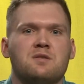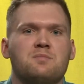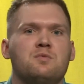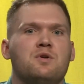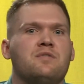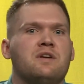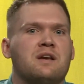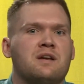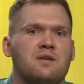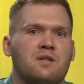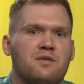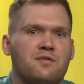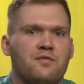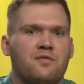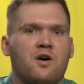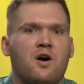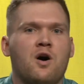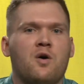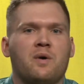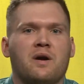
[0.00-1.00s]
So moving into the
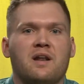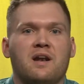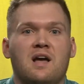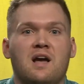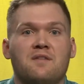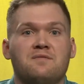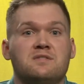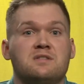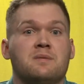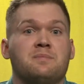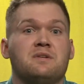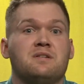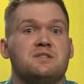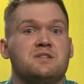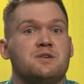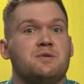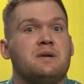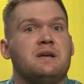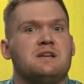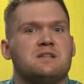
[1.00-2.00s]
fall, we're going to have
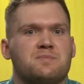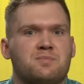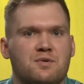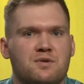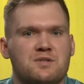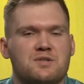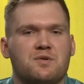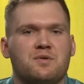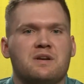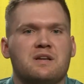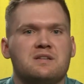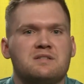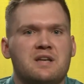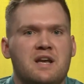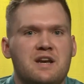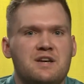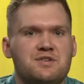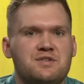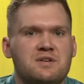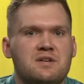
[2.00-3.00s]
WSU Esports
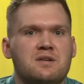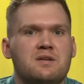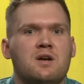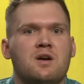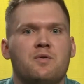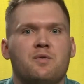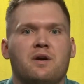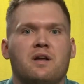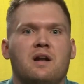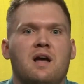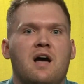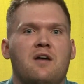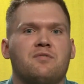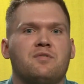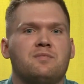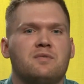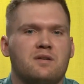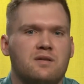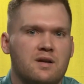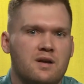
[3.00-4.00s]
orientation. We're going to have
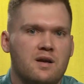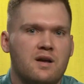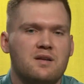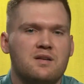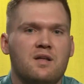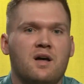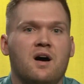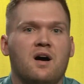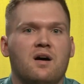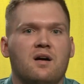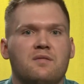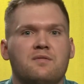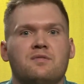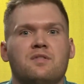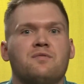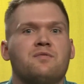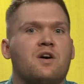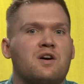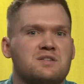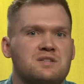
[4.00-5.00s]

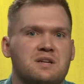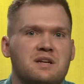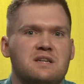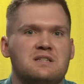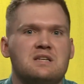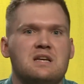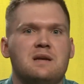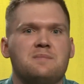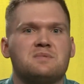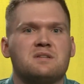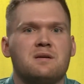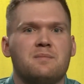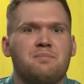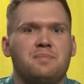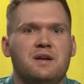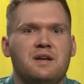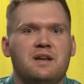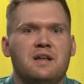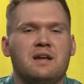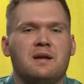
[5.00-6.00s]
varsity teams
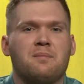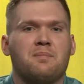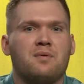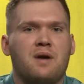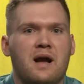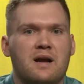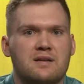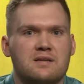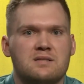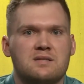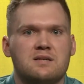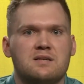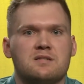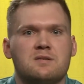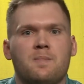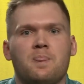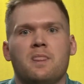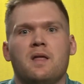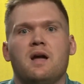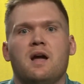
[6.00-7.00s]
competing at
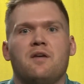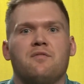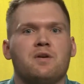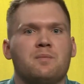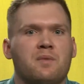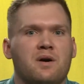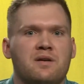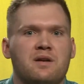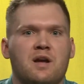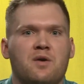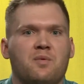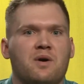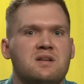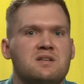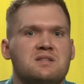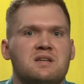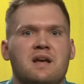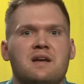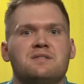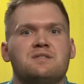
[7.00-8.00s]
practices every Monday,
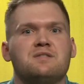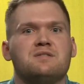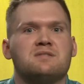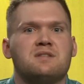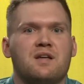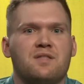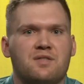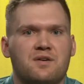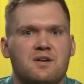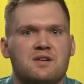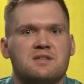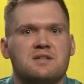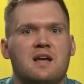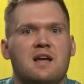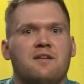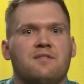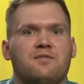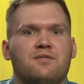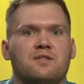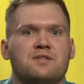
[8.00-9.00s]
Wednesday, and Tuesday,
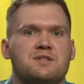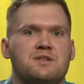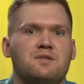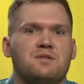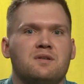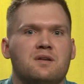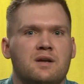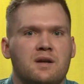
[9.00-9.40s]
Thursday for